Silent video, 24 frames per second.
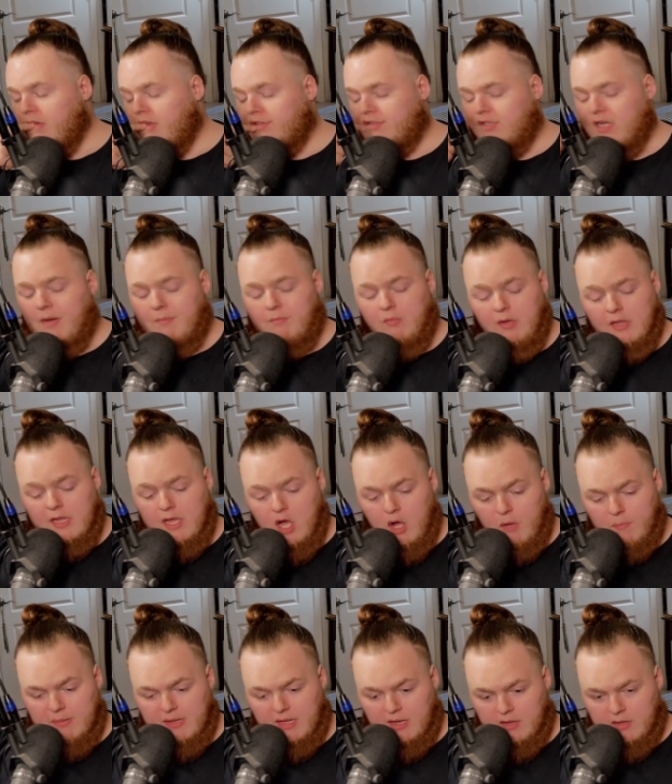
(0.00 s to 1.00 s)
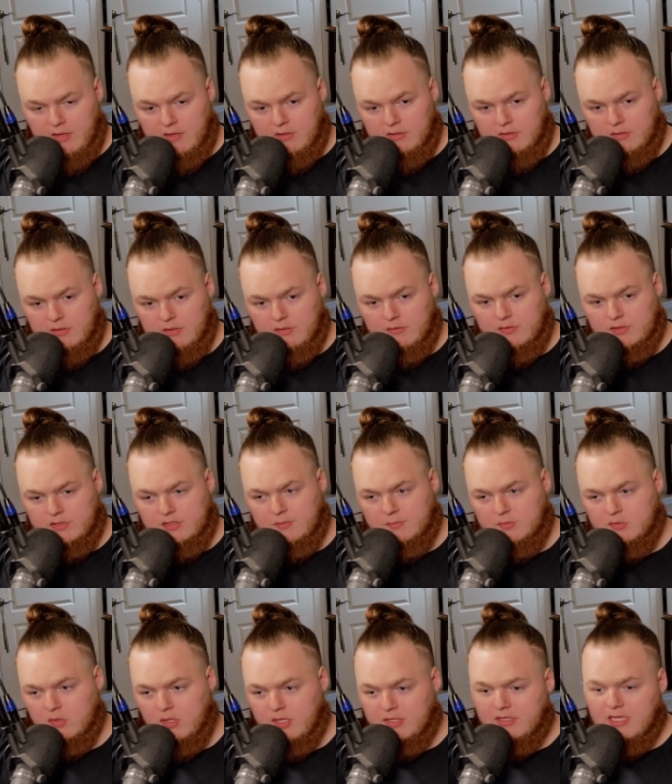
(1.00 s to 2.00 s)
So I'm really hoping for some
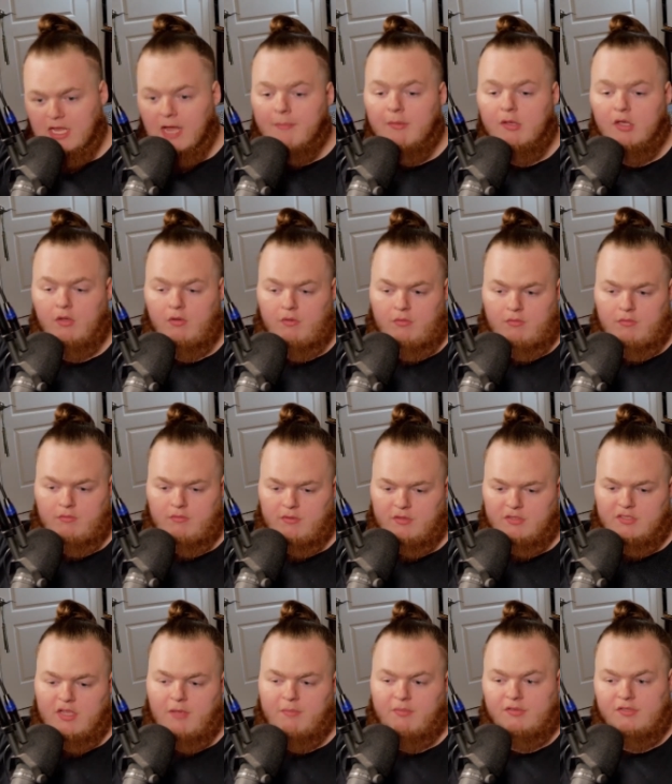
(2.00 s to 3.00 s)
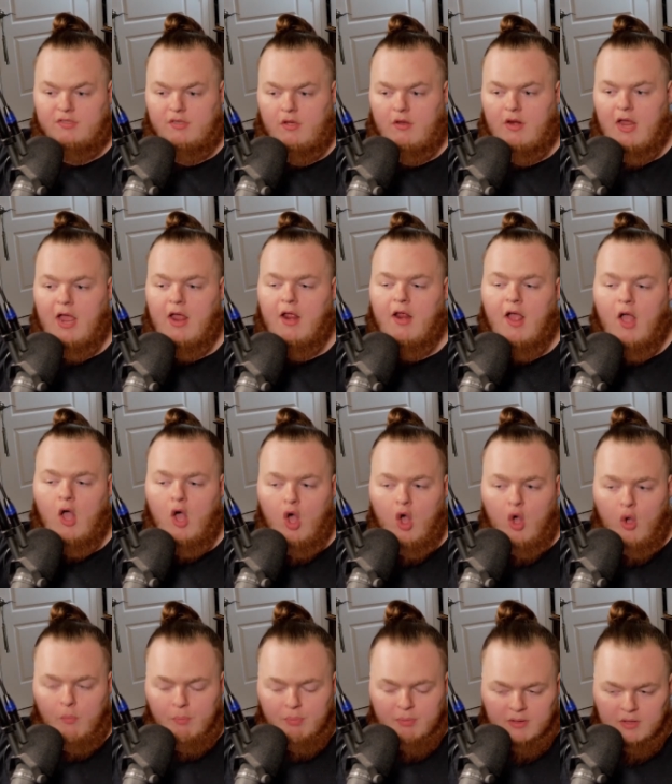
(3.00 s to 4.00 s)
sort of W this episode. I
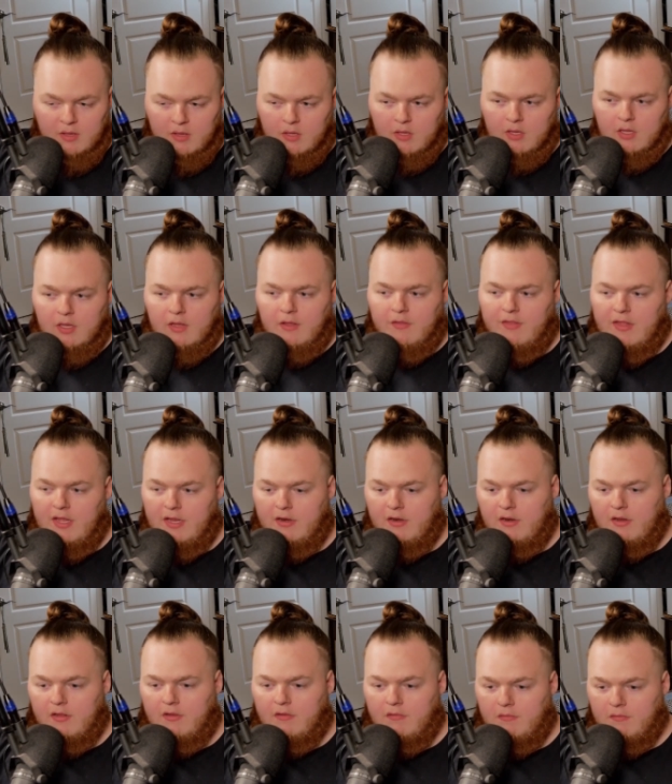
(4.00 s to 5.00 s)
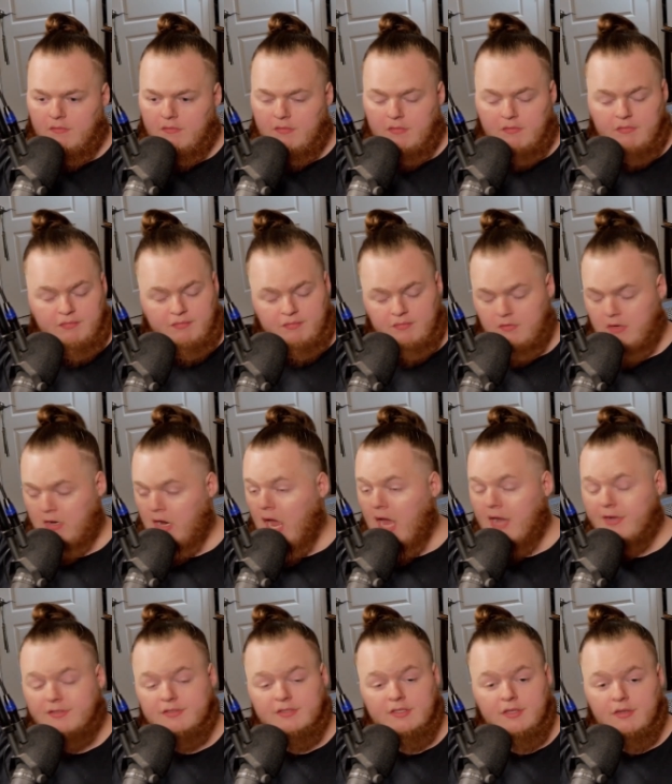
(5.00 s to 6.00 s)
hope that
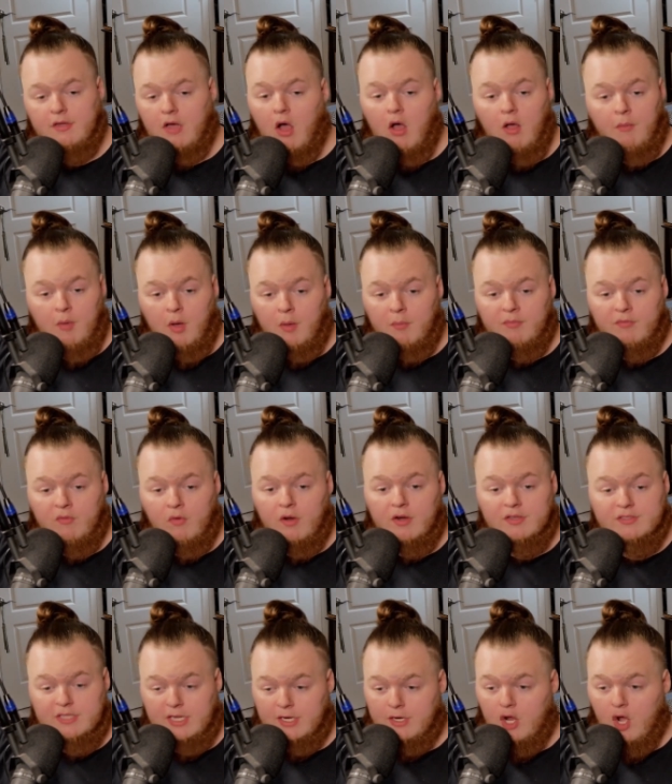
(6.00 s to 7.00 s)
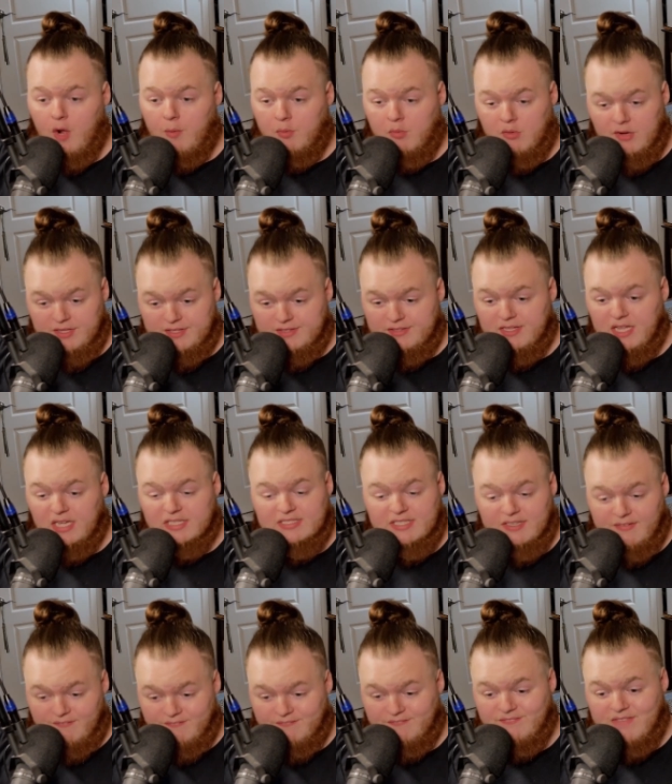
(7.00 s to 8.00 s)
Honestly, all I'm hoping for is that Nobara
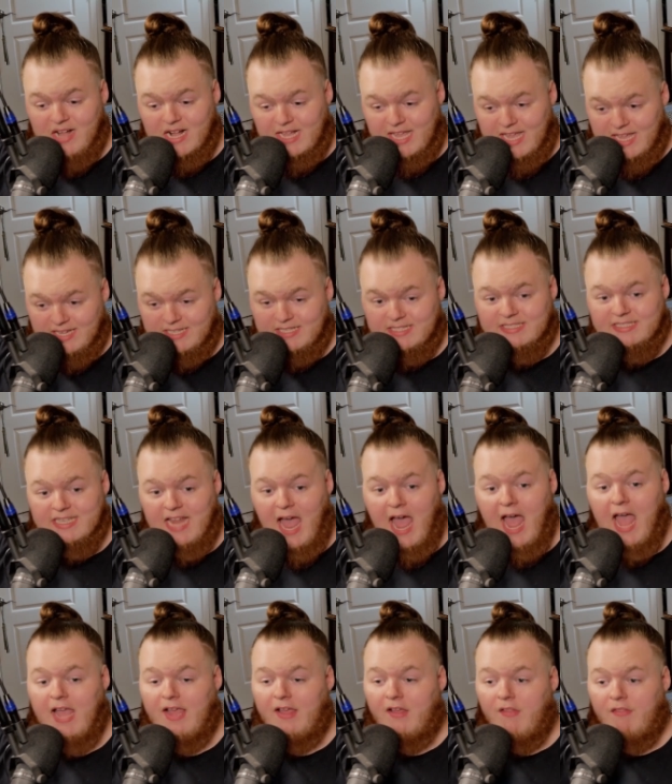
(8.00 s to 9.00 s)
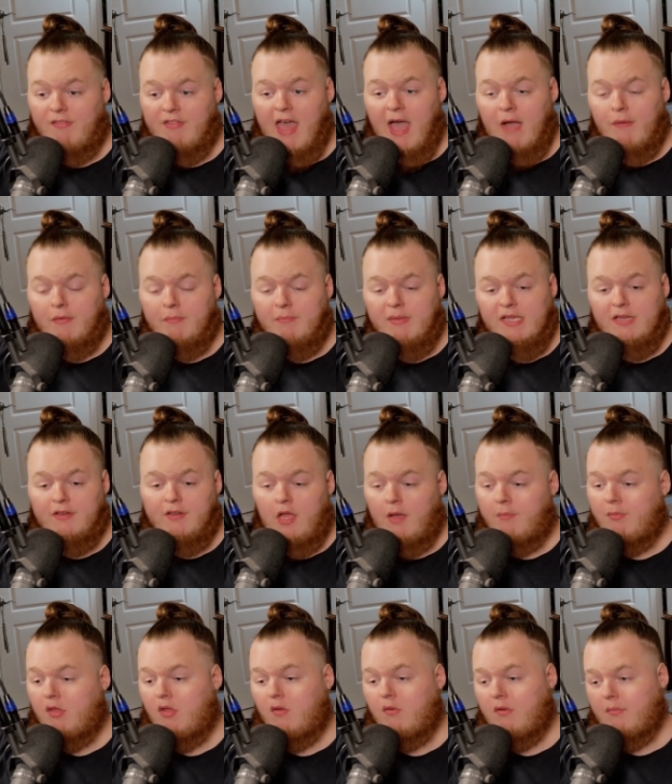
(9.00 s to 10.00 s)
doesn't fucking die. That would be a
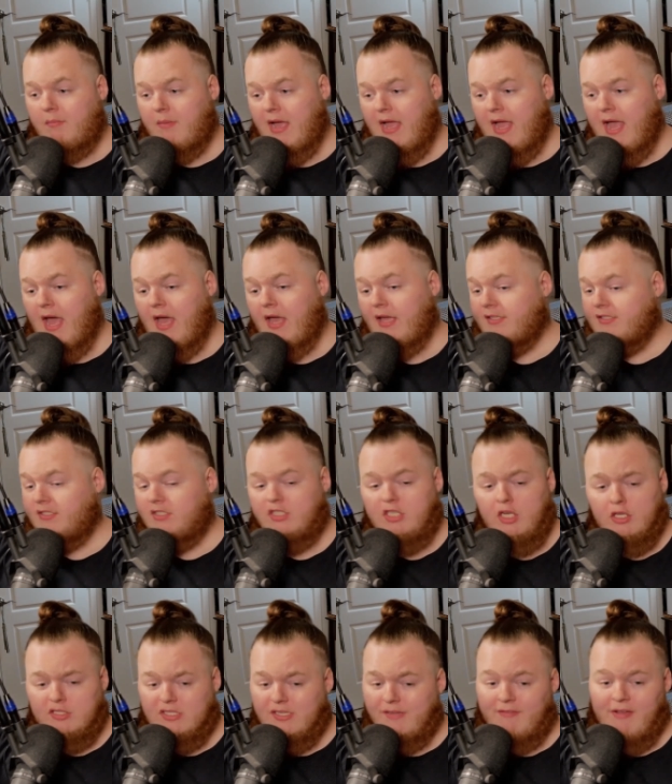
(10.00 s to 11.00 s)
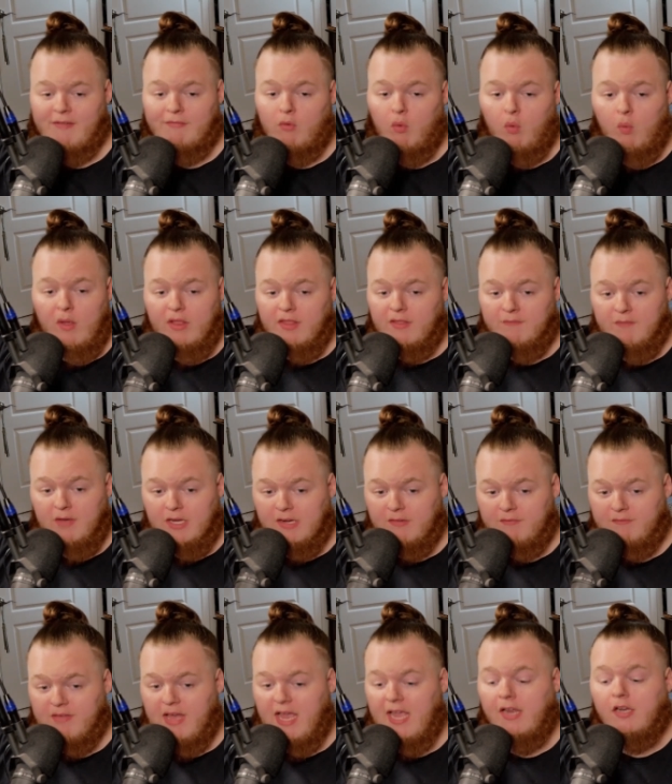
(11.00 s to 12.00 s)
W in my eyes. She doesn't even have to win the
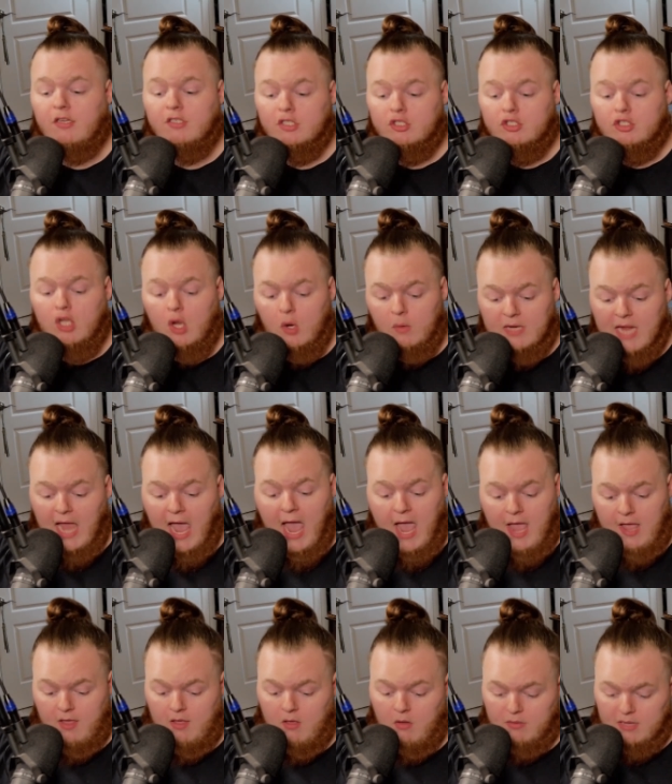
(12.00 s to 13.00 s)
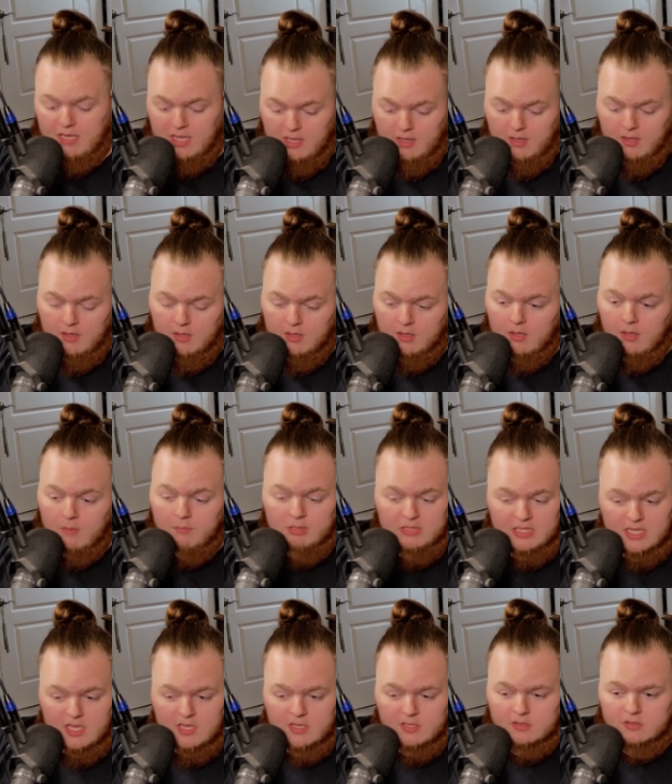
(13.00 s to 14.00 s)
fucking fight. Just don't die, okay?
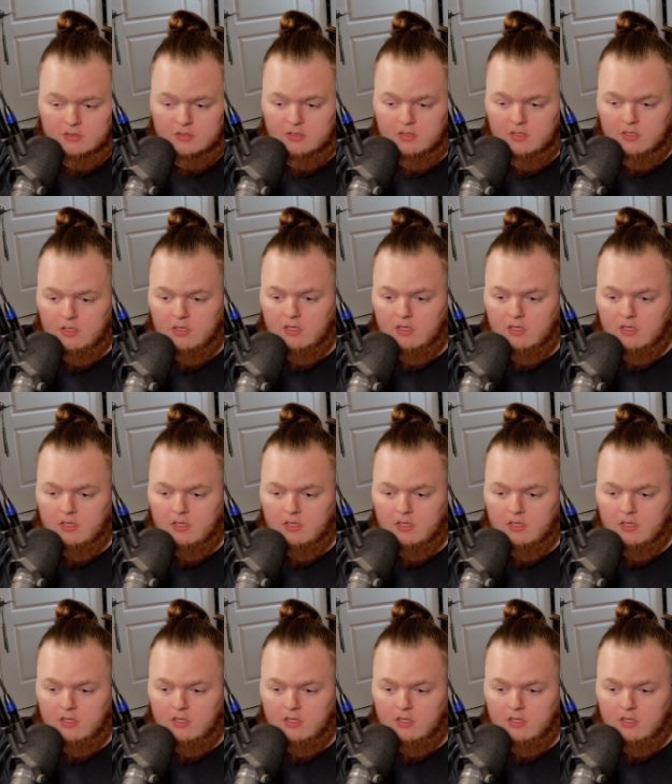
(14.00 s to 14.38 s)
Please.